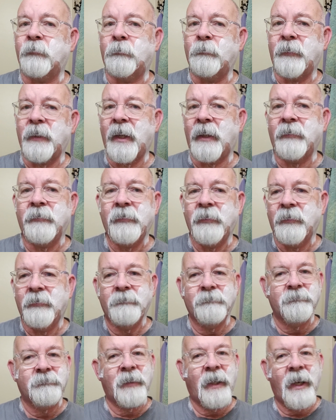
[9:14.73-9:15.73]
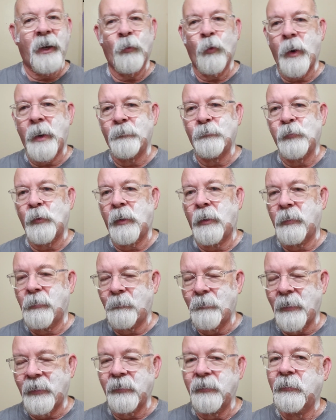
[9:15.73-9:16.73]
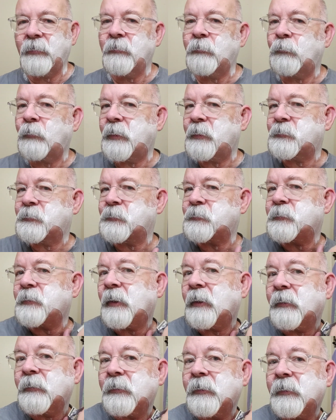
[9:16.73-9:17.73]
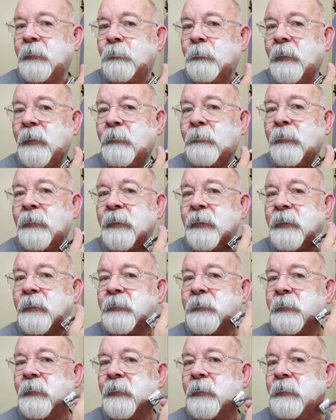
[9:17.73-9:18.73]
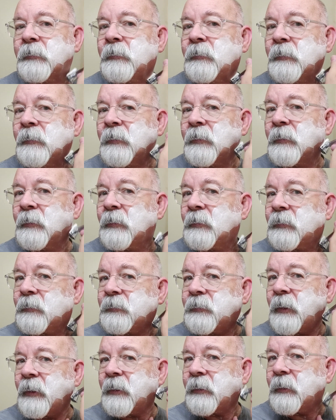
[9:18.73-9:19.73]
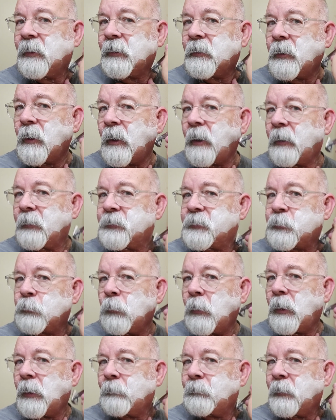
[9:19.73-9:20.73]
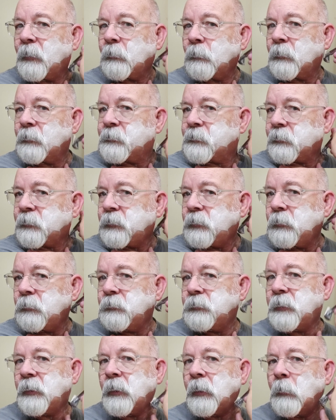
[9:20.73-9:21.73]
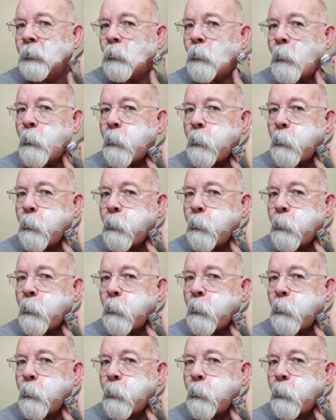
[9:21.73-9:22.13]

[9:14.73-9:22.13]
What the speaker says: for me. I wipe all of my razors down anyway when I get done. Take a cotton swab, in other words a Q-tip,